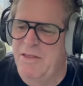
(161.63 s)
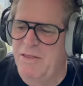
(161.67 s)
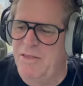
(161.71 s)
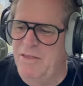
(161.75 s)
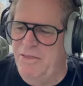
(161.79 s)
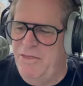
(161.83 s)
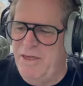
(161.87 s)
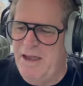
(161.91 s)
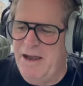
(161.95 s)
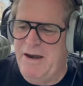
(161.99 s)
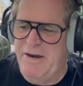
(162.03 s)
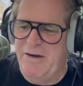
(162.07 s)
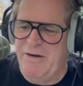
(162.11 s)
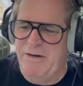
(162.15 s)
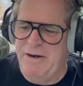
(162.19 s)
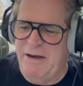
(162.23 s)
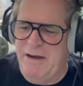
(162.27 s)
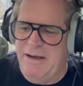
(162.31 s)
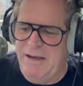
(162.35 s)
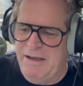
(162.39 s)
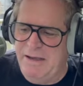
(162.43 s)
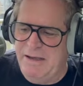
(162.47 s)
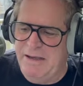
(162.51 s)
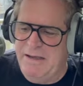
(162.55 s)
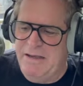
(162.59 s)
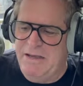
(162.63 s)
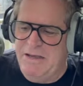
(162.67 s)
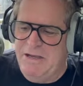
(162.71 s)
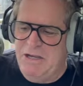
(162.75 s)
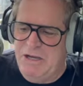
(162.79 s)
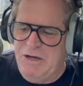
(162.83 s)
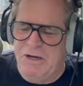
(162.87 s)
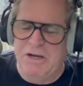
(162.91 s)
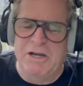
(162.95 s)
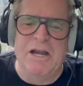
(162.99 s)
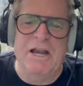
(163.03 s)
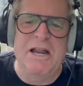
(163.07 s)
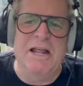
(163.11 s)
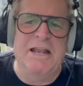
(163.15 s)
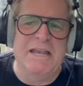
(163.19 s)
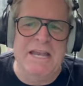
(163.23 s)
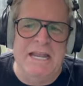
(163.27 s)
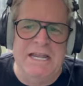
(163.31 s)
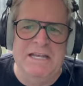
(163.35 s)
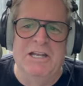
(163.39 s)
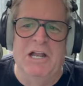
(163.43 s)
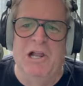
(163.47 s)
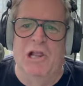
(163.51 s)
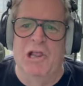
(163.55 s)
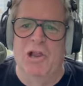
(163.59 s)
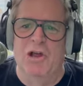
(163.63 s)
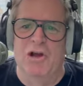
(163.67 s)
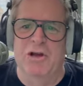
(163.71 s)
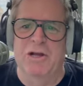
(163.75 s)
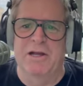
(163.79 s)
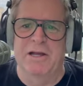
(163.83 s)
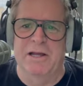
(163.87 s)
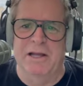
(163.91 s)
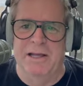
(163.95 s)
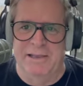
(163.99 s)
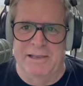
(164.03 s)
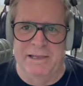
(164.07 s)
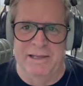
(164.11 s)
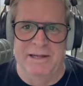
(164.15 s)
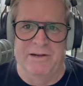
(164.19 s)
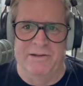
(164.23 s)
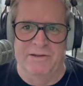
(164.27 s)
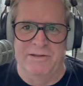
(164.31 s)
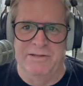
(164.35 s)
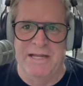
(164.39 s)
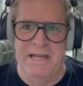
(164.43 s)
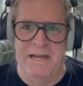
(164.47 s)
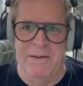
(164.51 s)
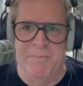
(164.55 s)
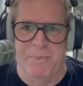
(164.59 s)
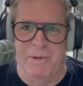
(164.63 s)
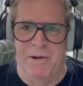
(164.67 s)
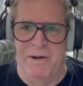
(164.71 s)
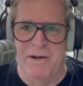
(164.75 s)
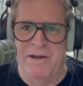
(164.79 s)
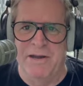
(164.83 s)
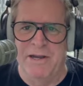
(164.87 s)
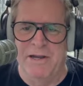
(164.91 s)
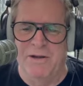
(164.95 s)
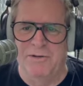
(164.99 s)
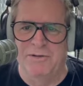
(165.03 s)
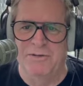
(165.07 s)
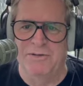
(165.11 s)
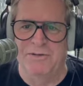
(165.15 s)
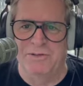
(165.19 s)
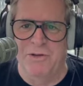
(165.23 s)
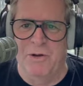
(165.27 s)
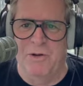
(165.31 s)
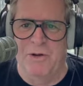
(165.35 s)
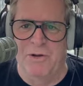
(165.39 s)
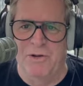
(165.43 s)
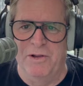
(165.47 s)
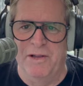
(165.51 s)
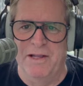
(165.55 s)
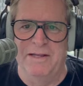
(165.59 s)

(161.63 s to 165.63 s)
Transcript: You're going to need to look a little deeper into your soul.